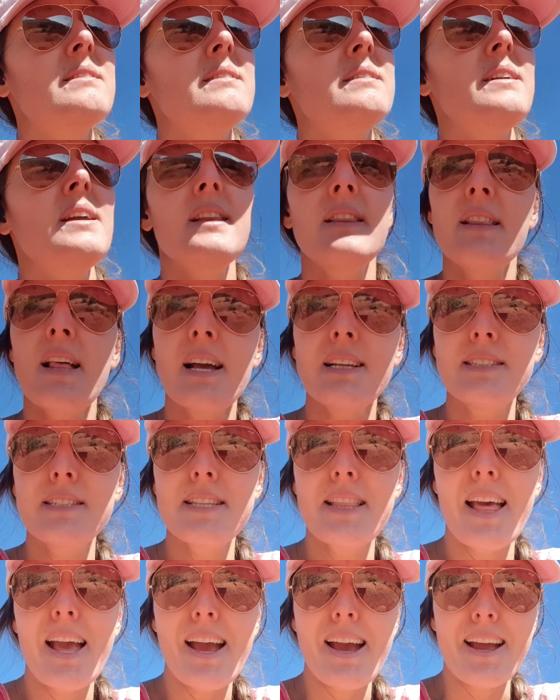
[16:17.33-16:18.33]
that's
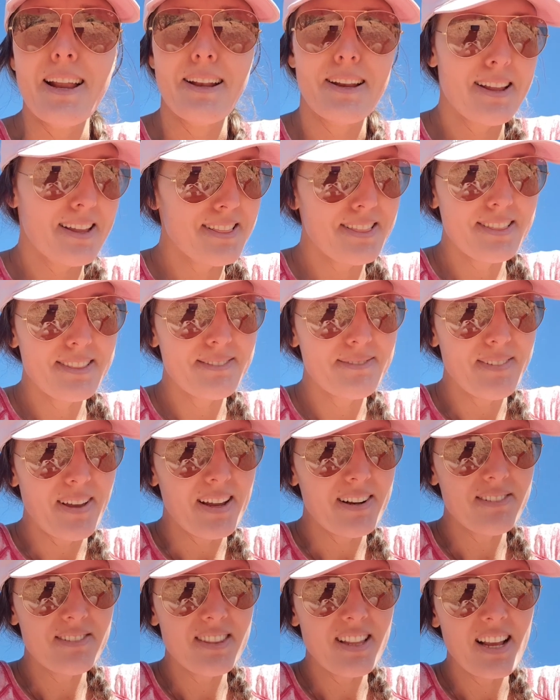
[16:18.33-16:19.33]
that. And I
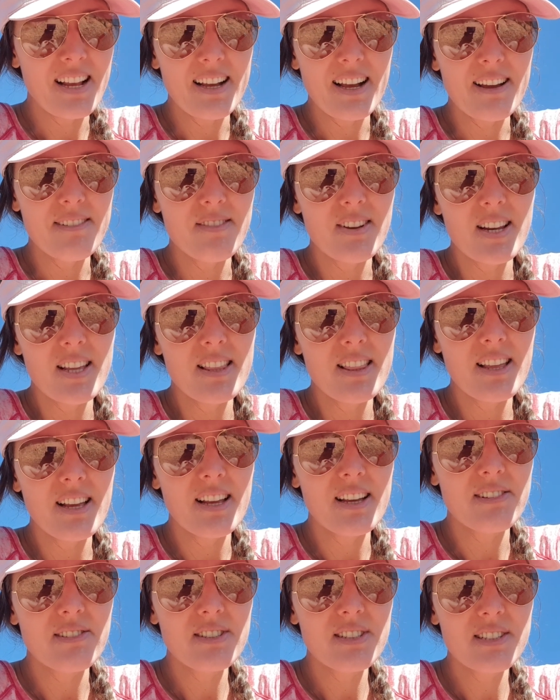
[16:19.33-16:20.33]
don't think I have anything
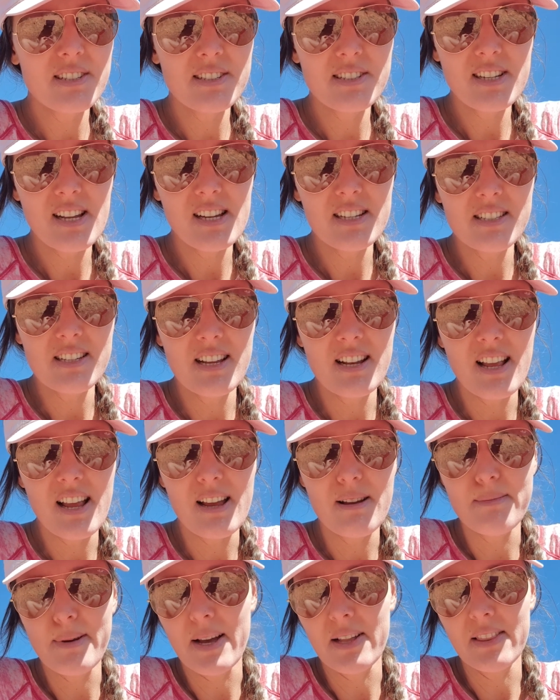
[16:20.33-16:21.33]
else to say today
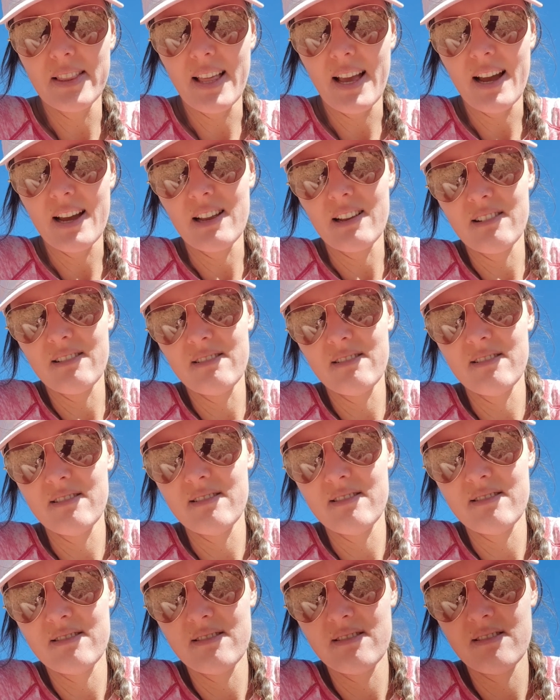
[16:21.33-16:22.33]
about that.
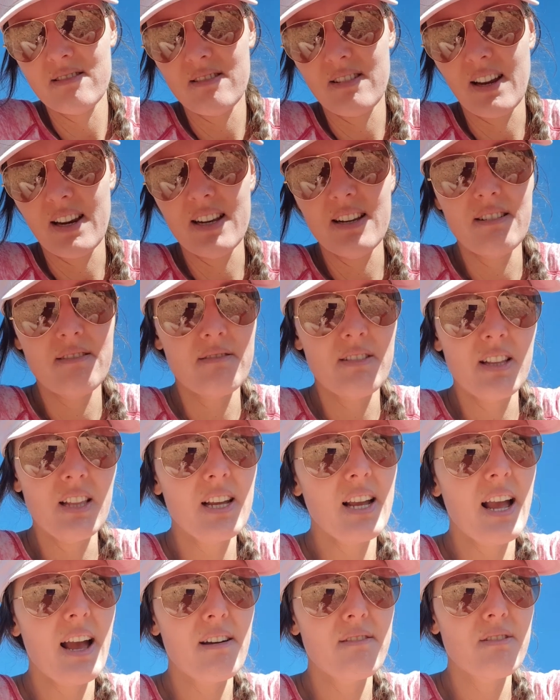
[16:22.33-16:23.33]
I didn't really
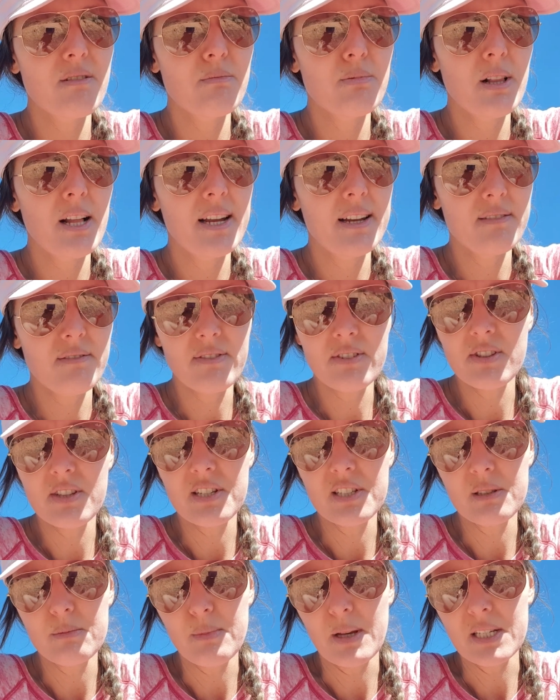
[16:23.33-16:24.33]
have a plan for
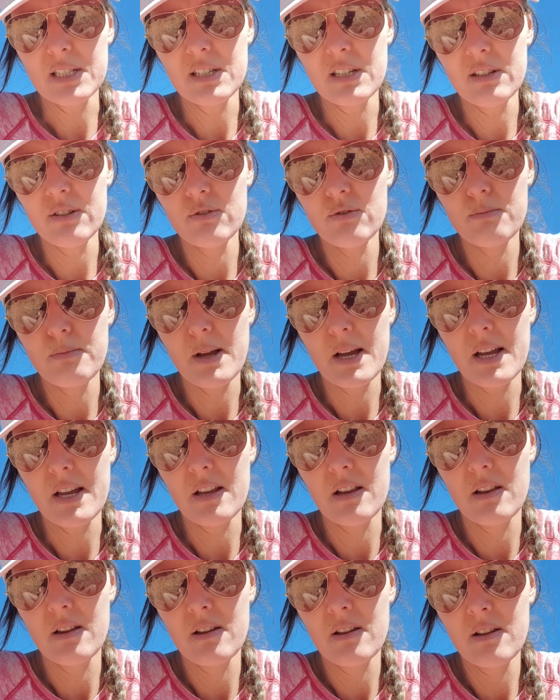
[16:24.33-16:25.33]
this message, but
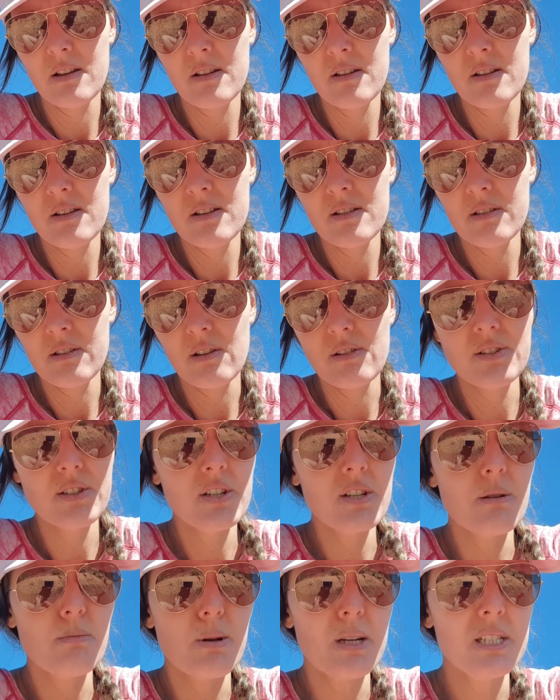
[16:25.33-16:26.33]
those
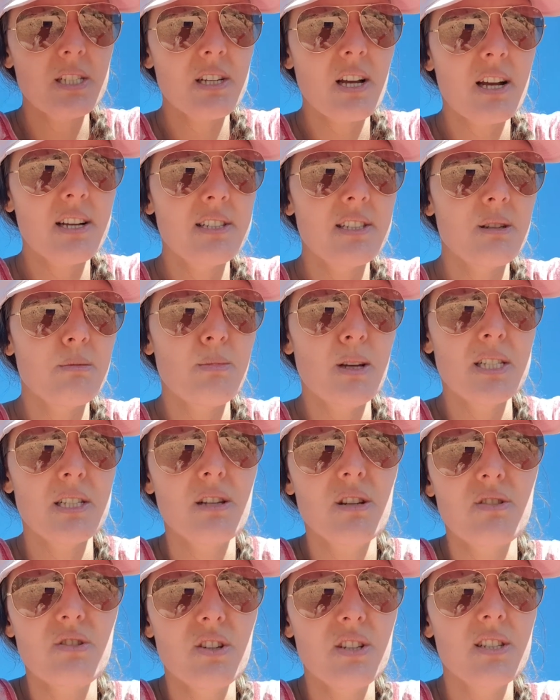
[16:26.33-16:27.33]
are the best kinds of
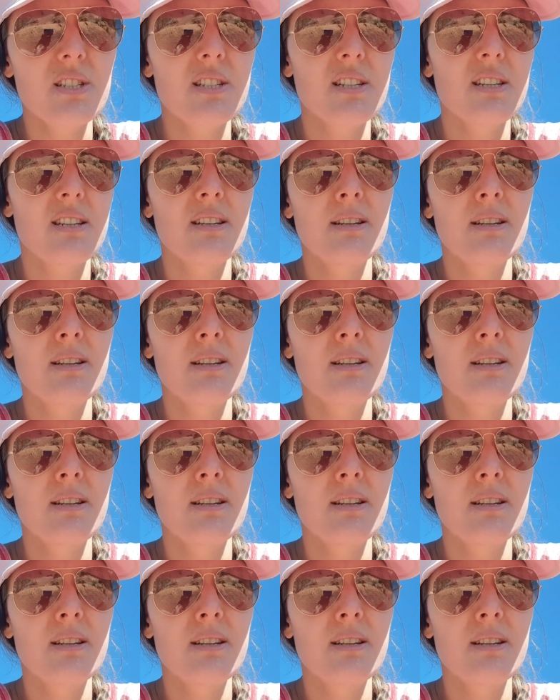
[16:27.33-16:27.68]
messages.